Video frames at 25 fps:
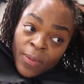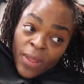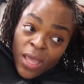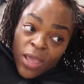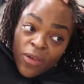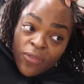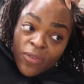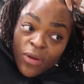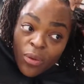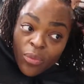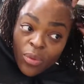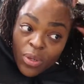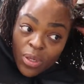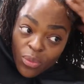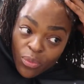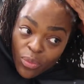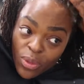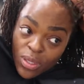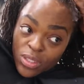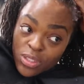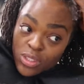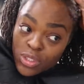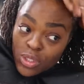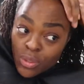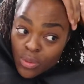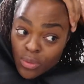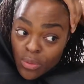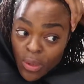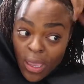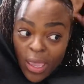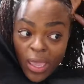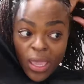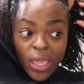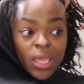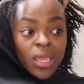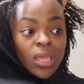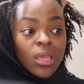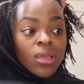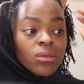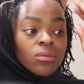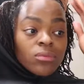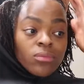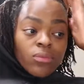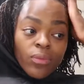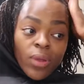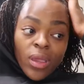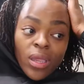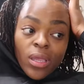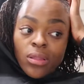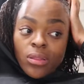If I would have went to a
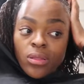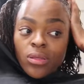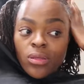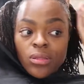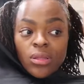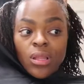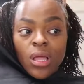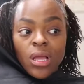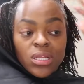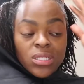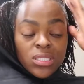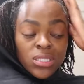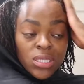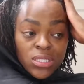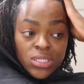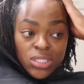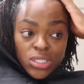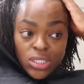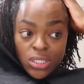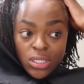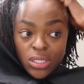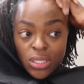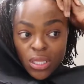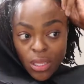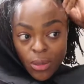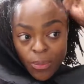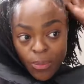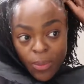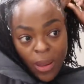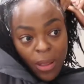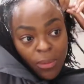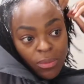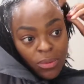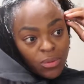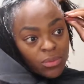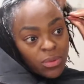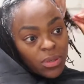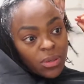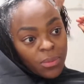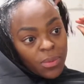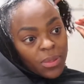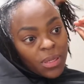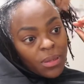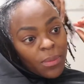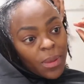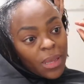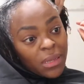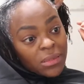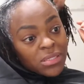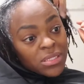regular loctician, it probably would have been
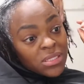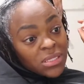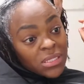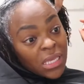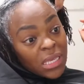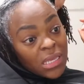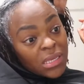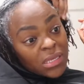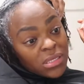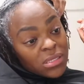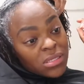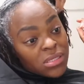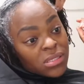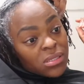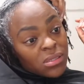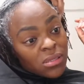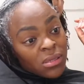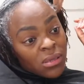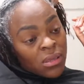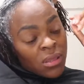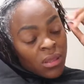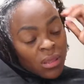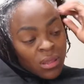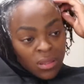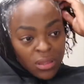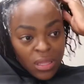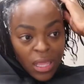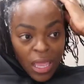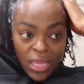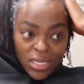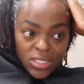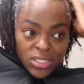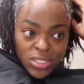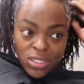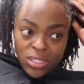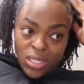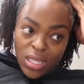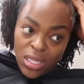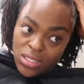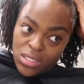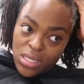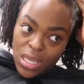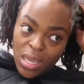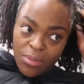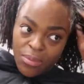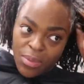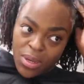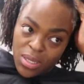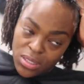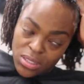about $600. Actually, that's
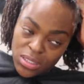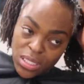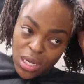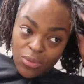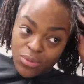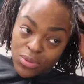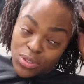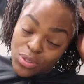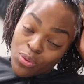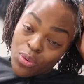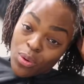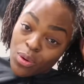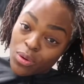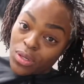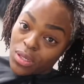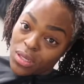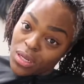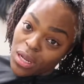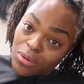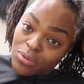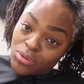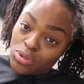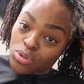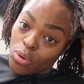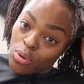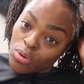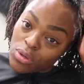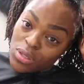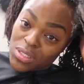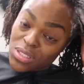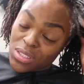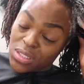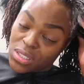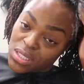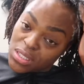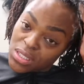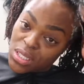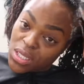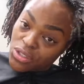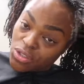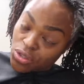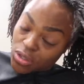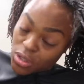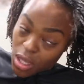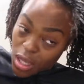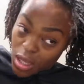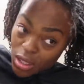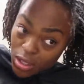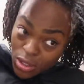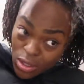how much I was quoted. I was quoted
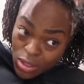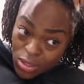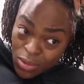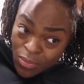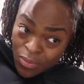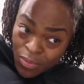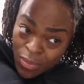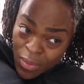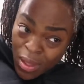$600.